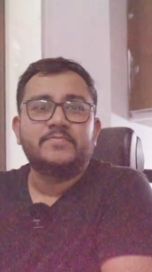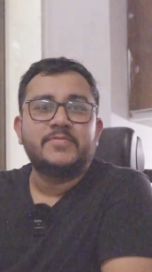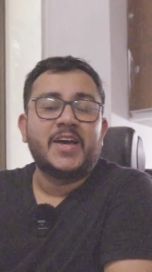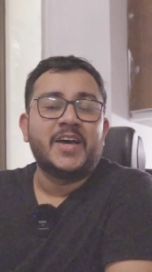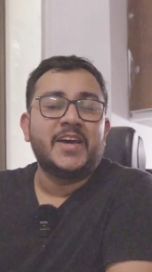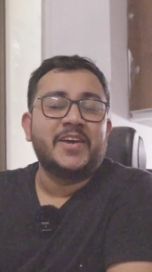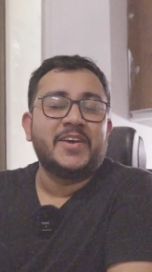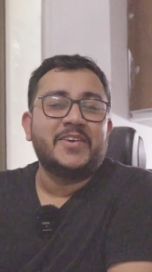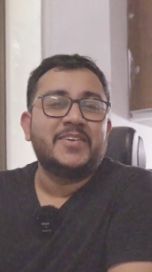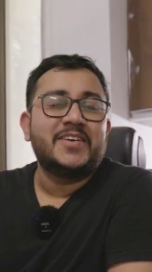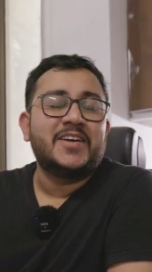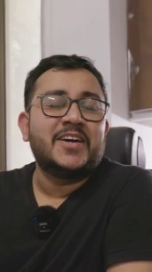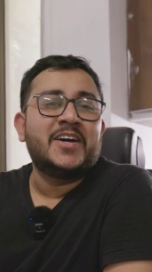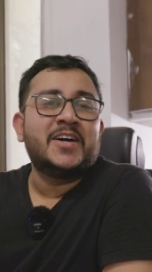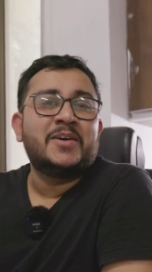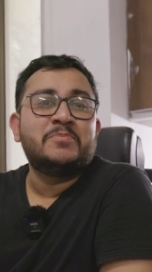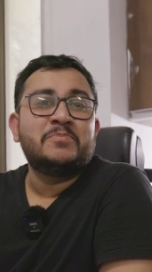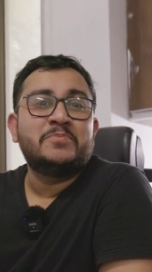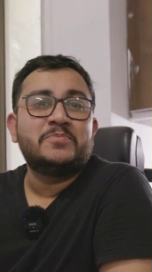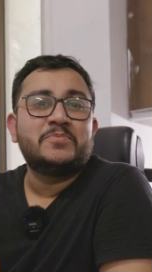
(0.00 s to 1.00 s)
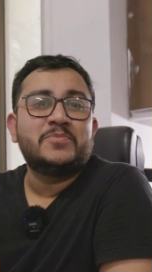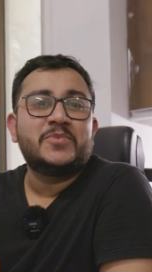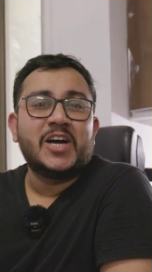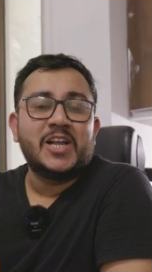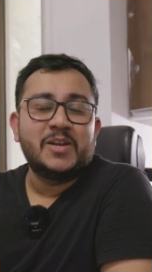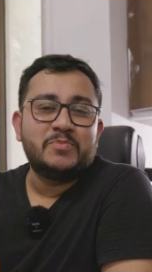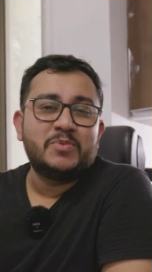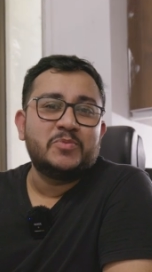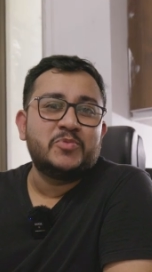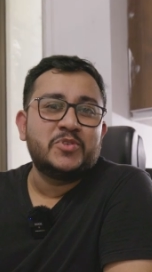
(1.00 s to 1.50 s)
Hi, I'm
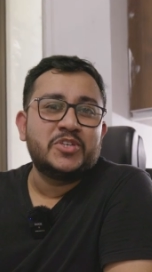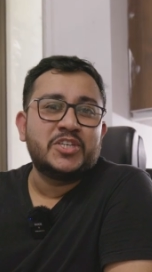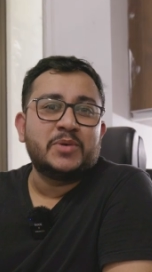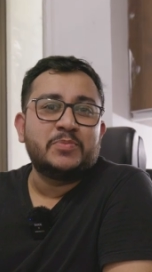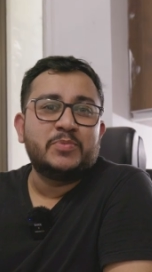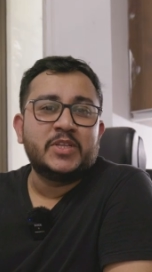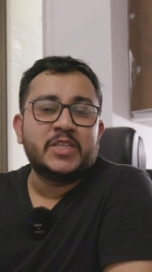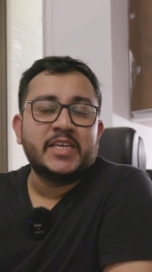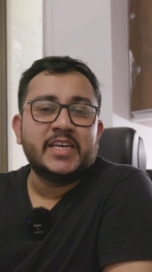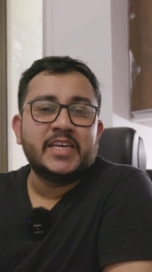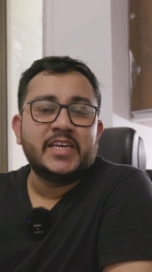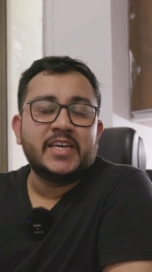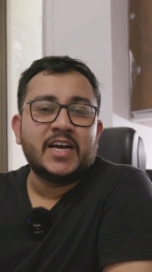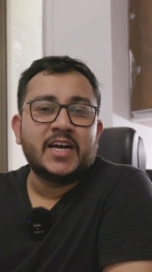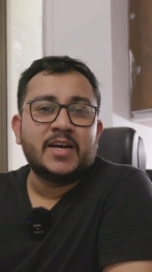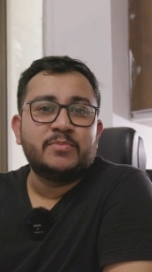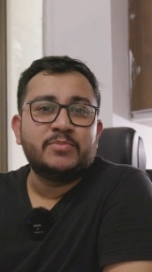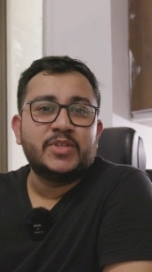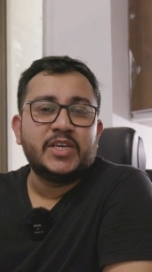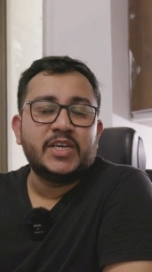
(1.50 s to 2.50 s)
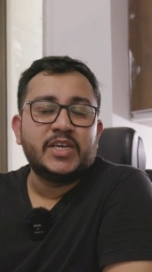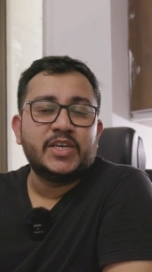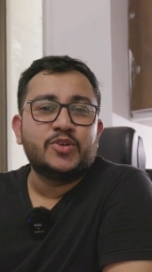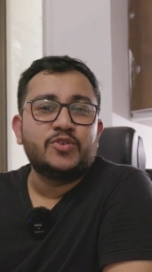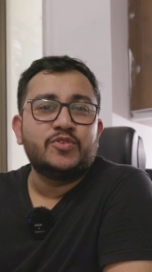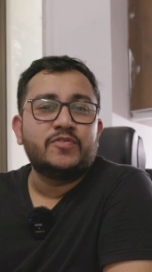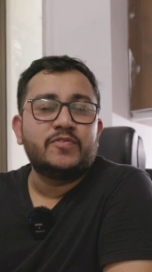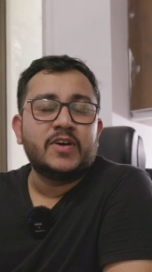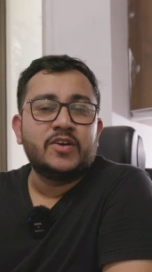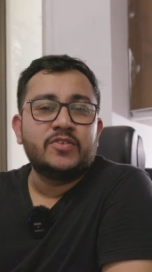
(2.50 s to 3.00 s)
Kalpit Prajapati. I'm the
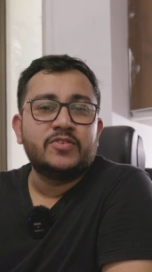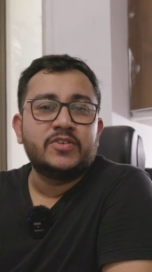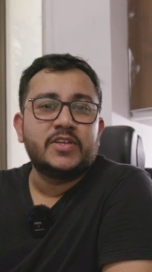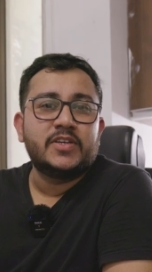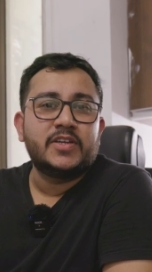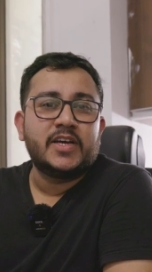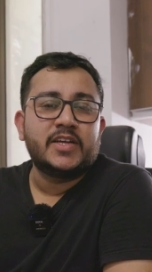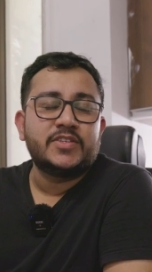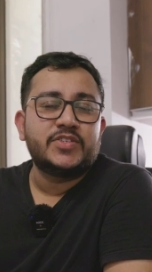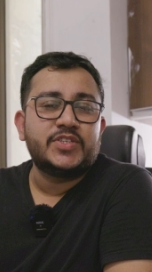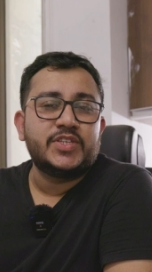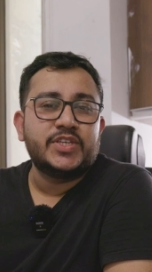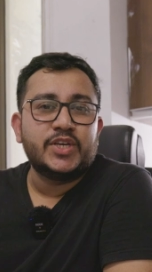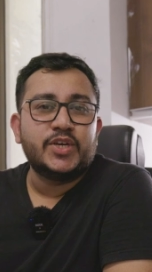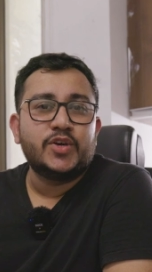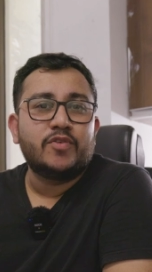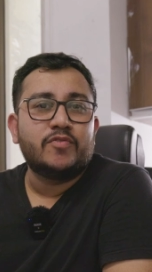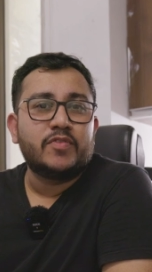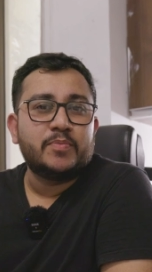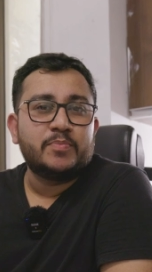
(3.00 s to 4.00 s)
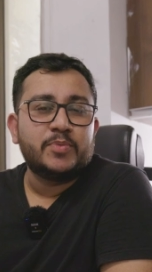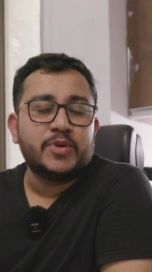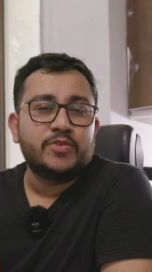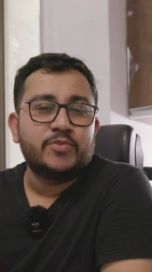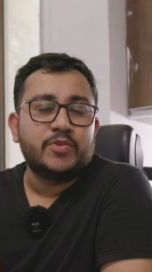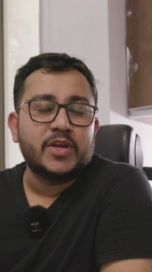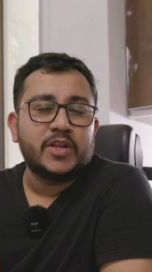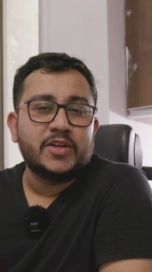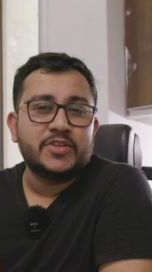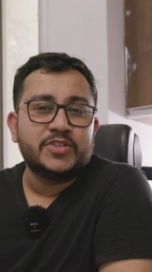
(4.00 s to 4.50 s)
co-founder and CEO of
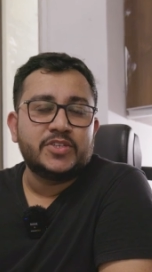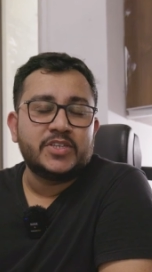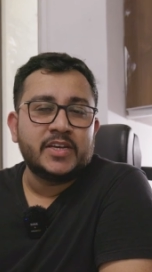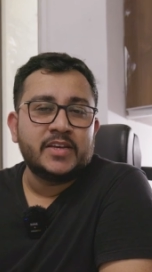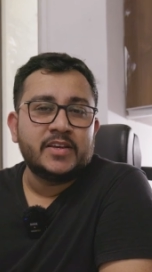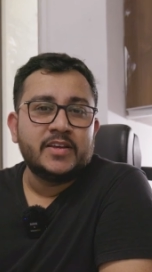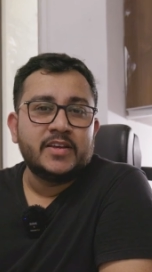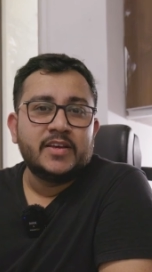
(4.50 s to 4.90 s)
Apeiro Energy.